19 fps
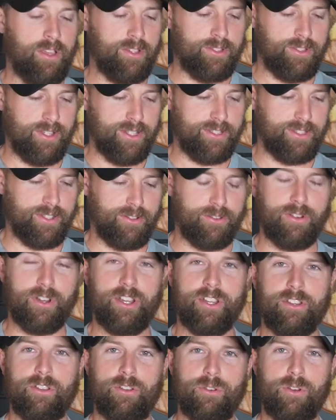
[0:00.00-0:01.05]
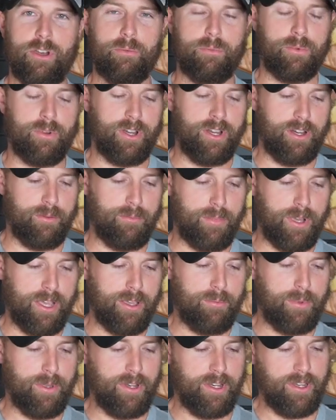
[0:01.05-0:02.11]
So that's a great new upgrade in my
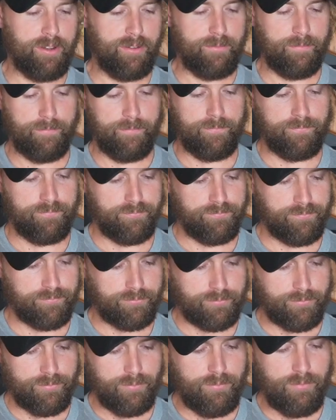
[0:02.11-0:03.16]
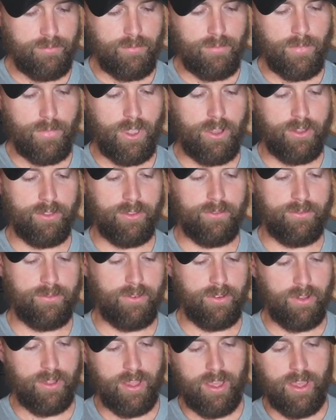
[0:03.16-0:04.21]
opinion. On the
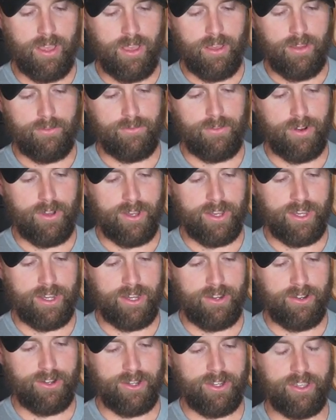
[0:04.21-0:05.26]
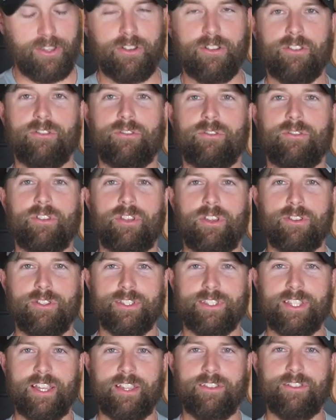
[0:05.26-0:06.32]
front here, you're going to
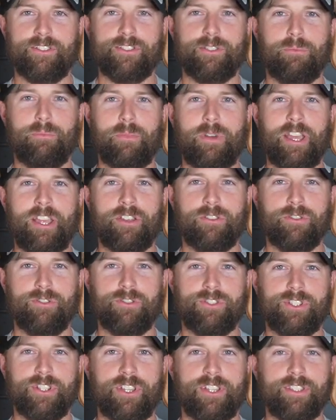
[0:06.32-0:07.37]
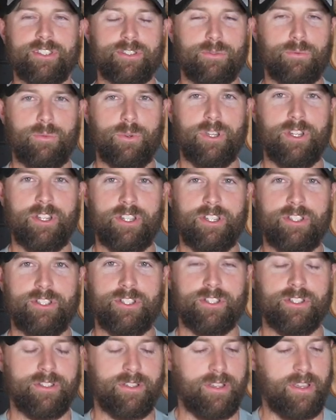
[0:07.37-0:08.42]
notice that there's a micro adjust windage.